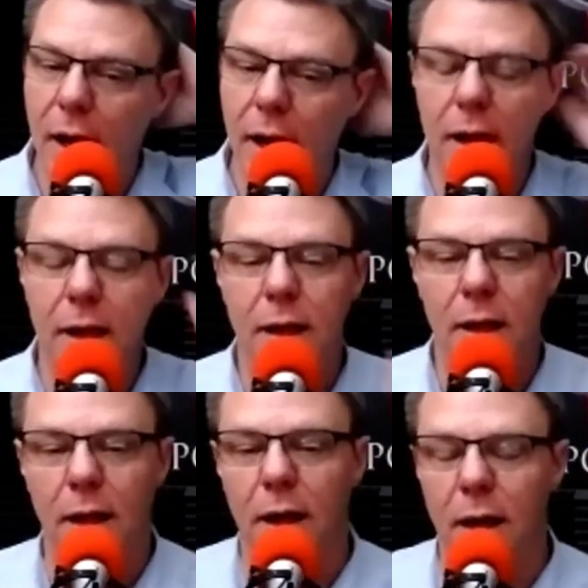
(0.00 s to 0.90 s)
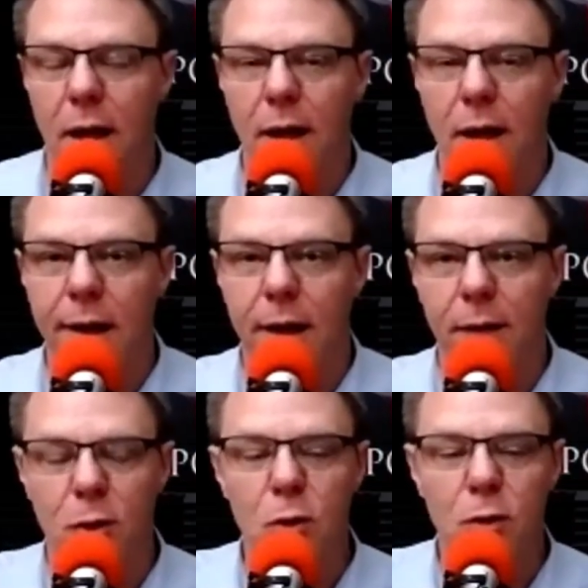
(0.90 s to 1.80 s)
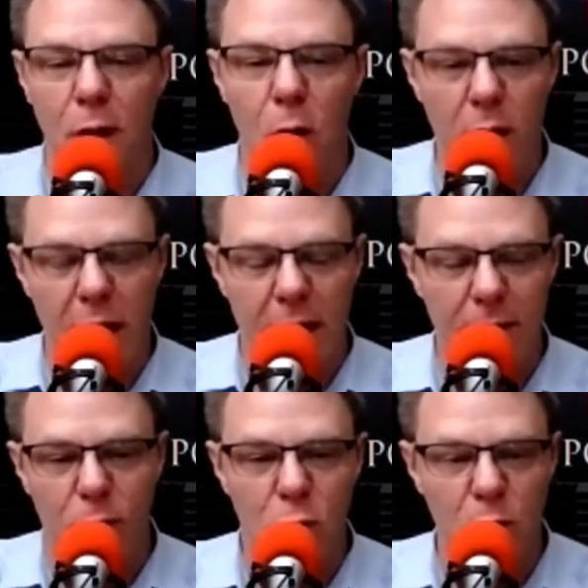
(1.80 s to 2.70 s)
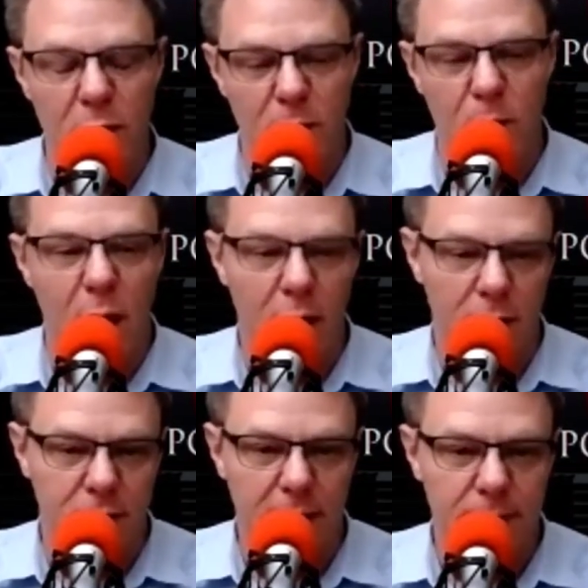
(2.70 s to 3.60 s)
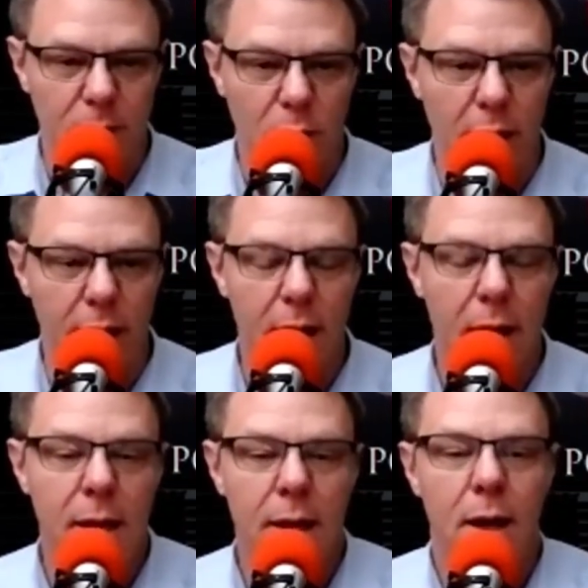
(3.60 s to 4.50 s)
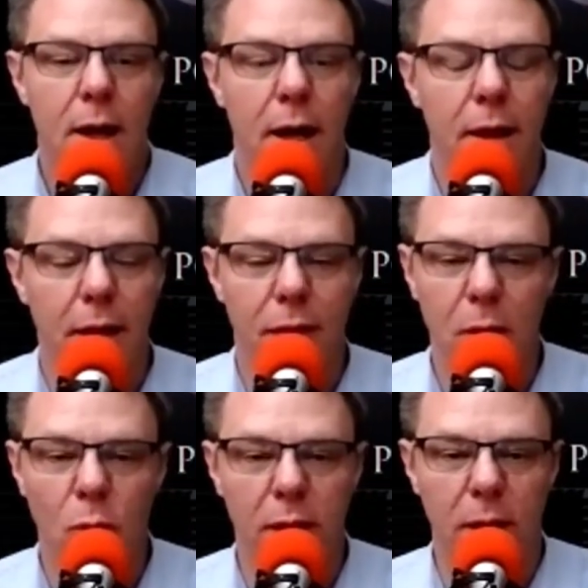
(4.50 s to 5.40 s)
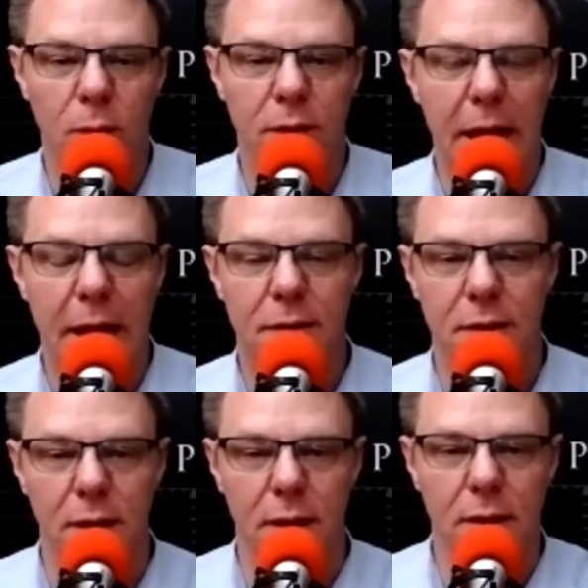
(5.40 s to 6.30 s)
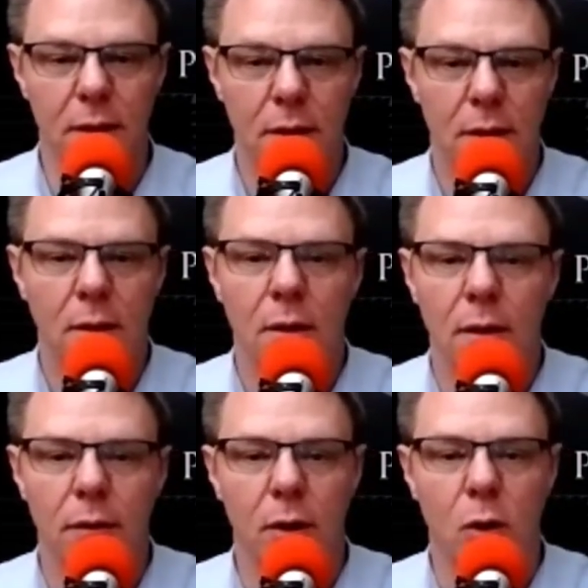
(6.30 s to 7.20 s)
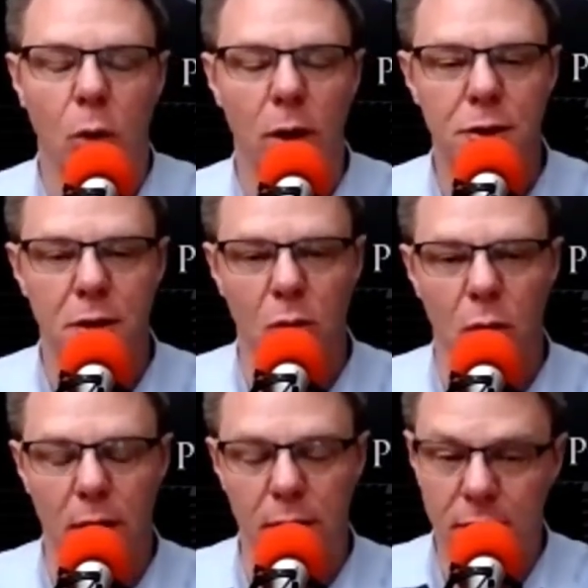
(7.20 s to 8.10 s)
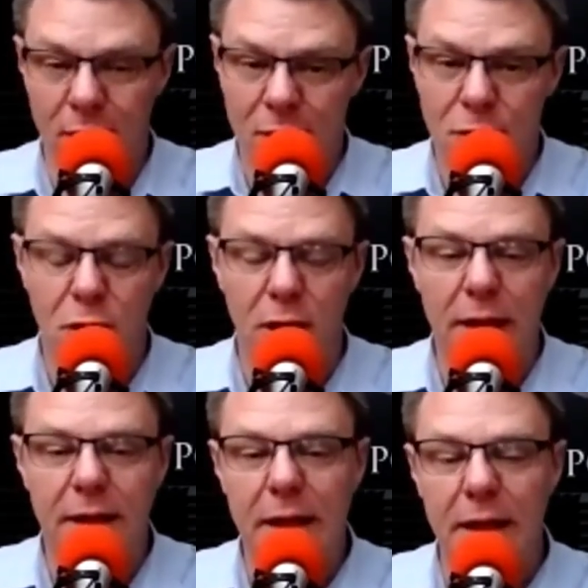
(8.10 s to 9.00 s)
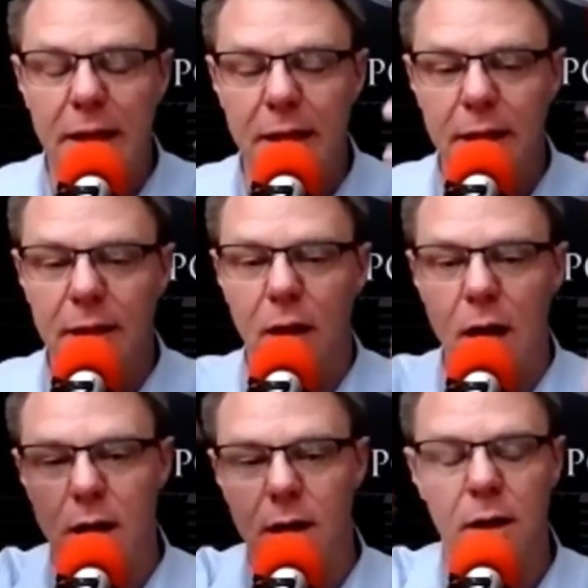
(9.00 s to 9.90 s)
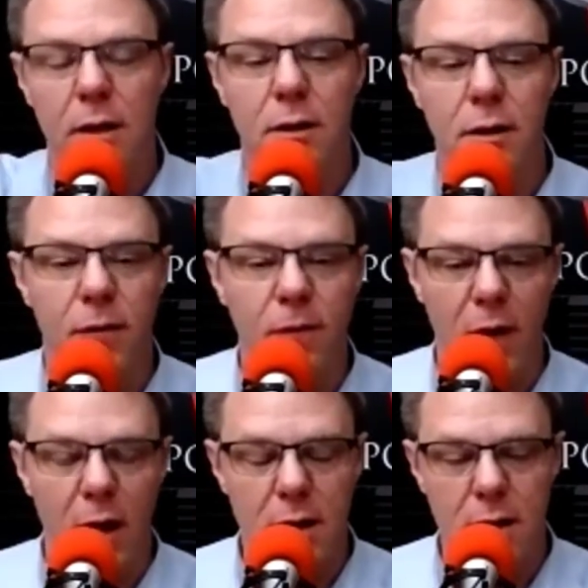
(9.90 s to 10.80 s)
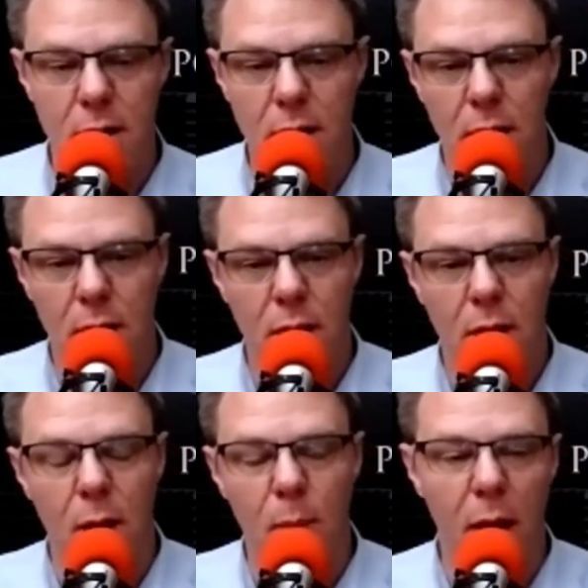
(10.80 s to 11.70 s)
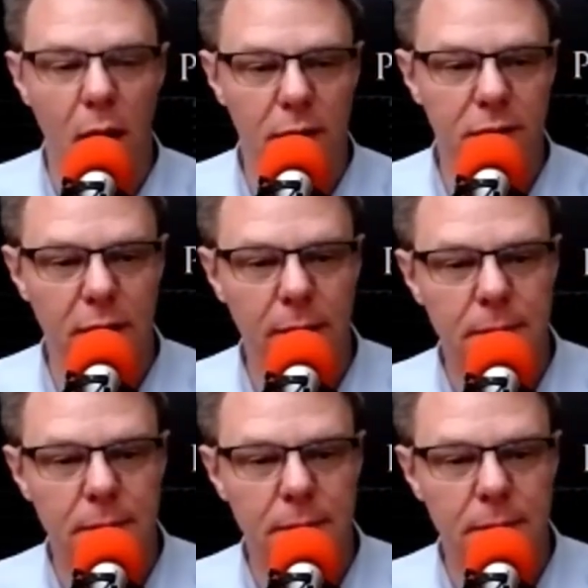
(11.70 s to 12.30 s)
if you don't have room in your policy, right? I think what he was asking, the question was, should I take a HELOC to fund a policy?